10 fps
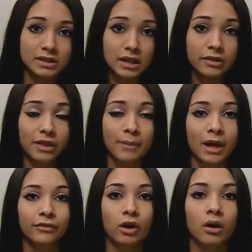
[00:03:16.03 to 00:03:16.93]
it's not that
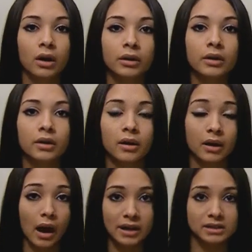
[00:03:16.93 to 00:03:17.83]
bad of a card.
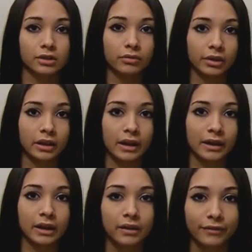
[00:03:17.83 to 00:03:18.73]
I still really
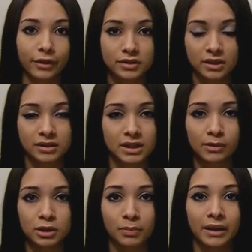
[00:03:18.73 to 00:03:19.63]
like it, even though it's not
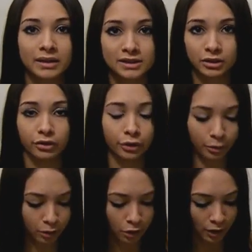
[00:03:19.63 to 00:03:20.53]
seeing much play, and it's still a
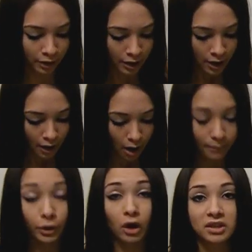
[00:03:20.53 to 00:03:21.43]
notable card.
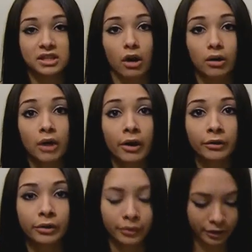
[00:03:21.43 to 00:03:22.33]
The cards that are
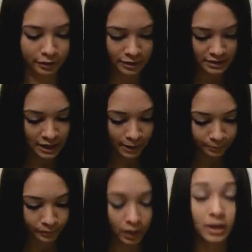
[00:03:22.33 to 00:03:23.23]
not included in this
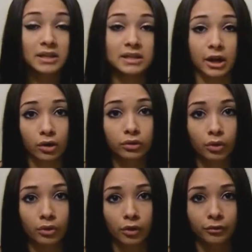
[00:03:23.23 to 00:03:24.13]
set is Herald
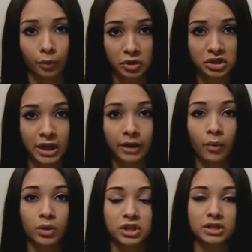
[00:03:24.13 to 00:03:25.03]
of Orange
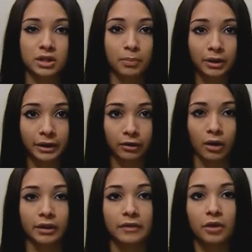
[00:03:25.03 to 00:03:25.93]
Light, which is a played
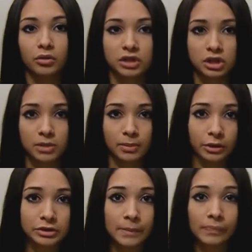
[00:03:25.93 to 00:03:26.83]
card in the OCG
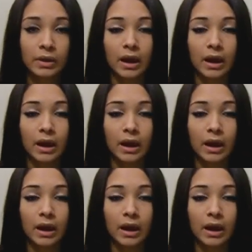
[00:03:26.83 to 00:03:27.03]
builds.